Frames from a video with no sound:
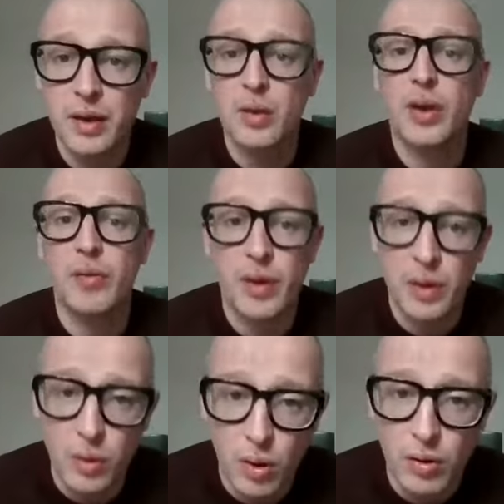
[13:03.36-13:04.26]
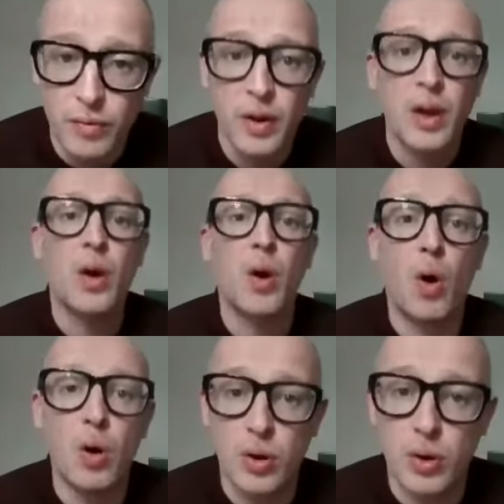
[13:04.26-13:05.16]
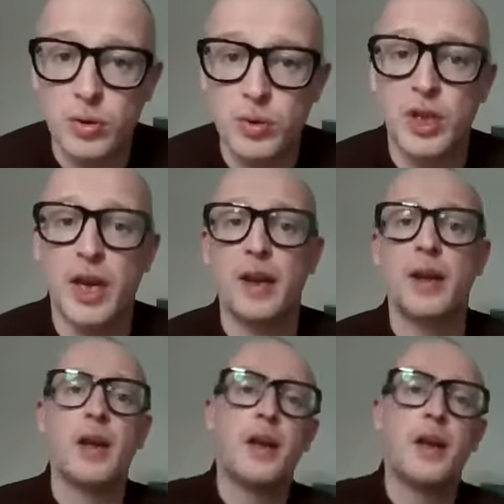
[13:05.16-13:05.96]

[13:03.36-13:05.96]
You're looking for a lot of Oloroso sherry.